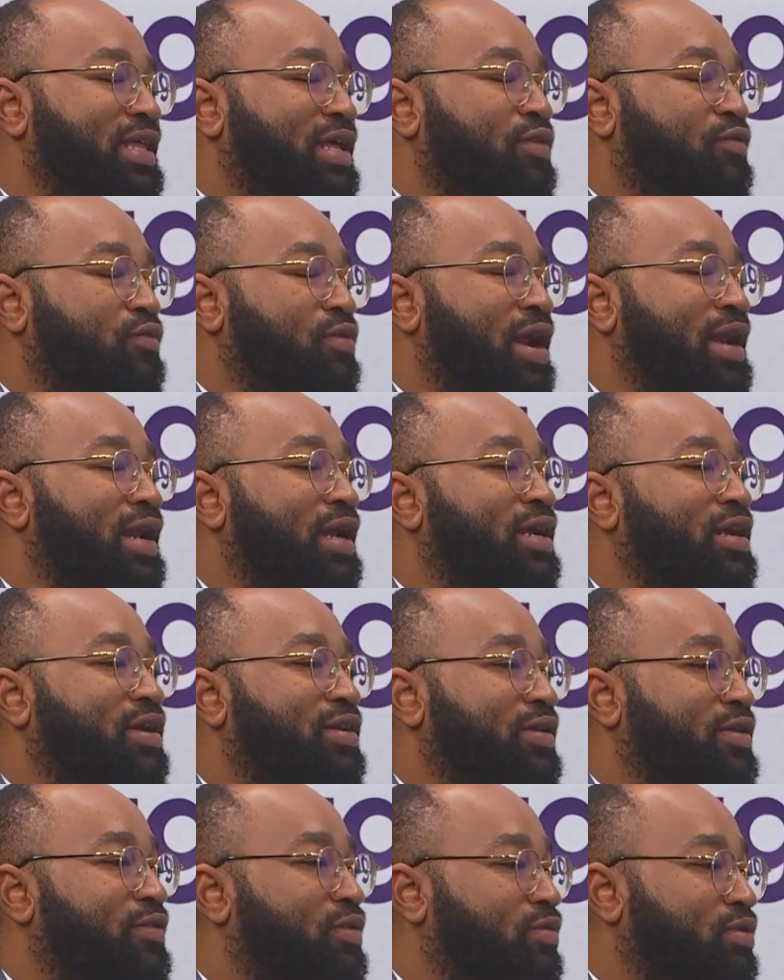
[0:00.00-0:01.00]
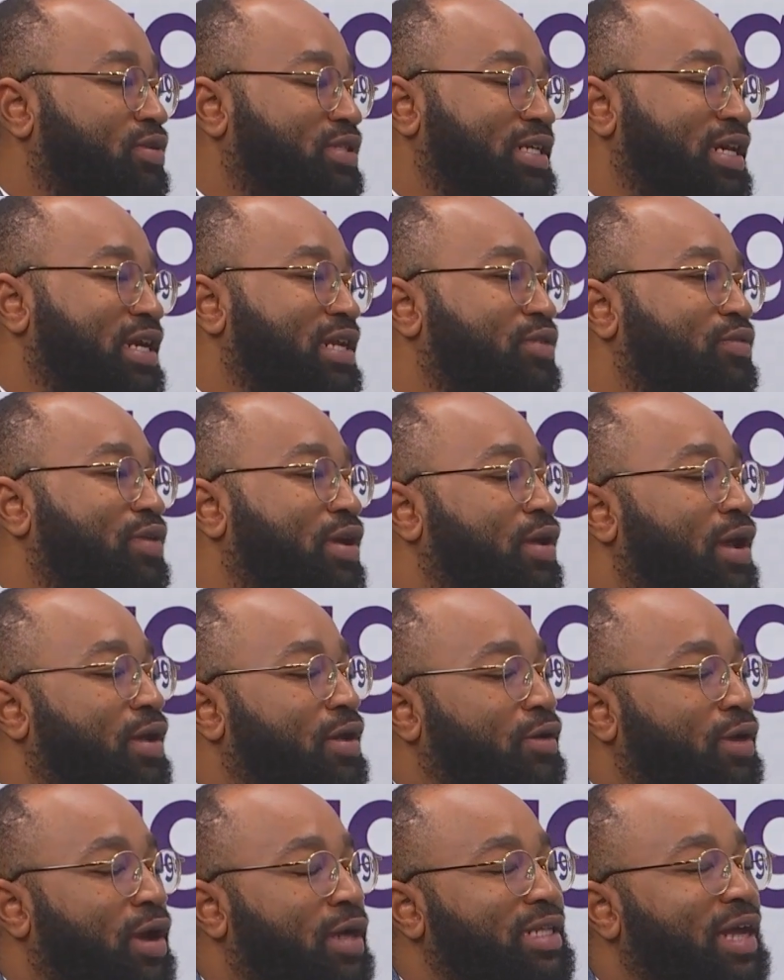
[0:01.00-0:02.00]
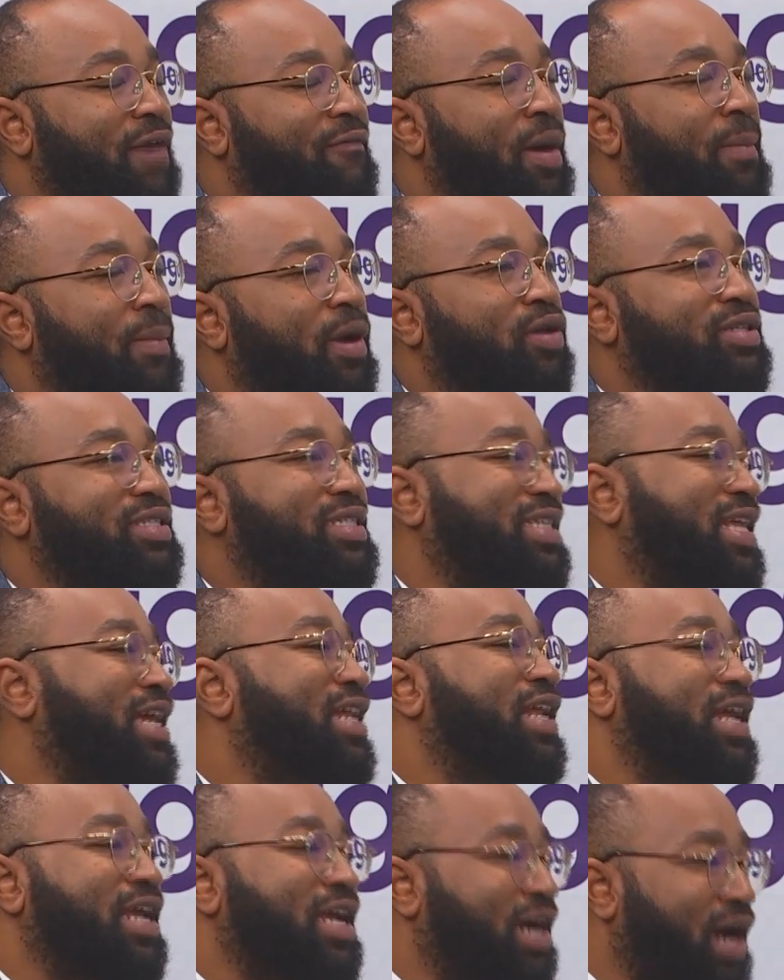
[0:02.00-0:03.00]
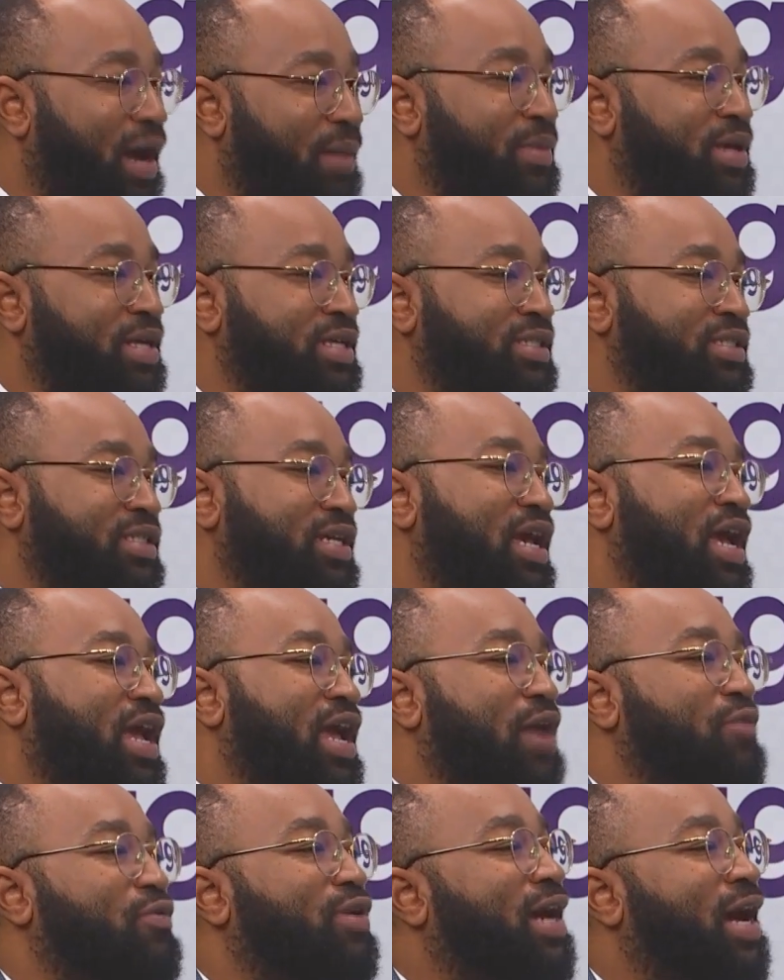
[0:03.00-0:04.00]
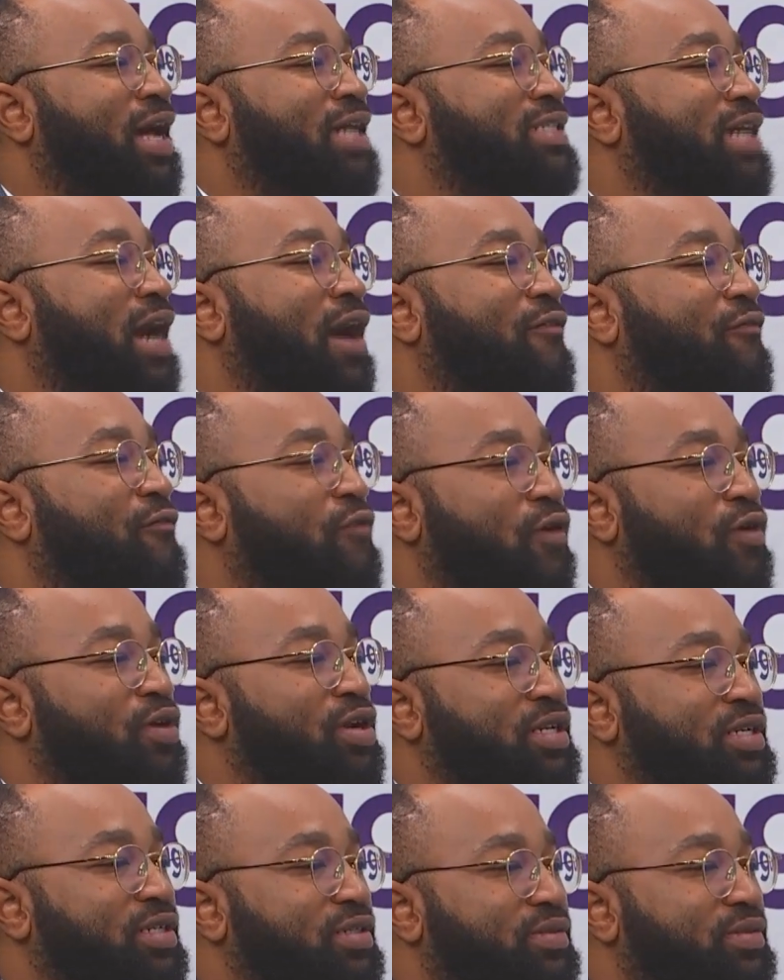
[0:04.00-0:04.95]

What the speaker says: Rannick said, we can't have about 10 incomings and we can't afford...